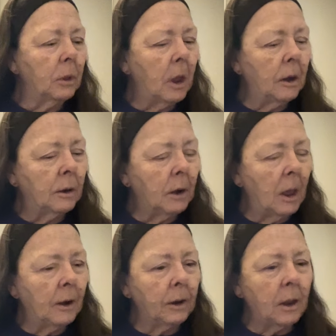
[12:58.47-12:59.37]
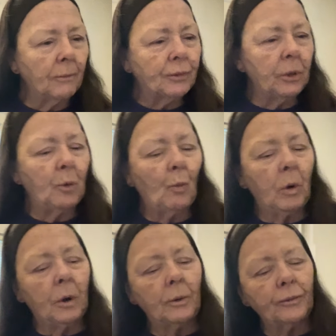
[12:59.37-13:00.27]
And I kept seeing weird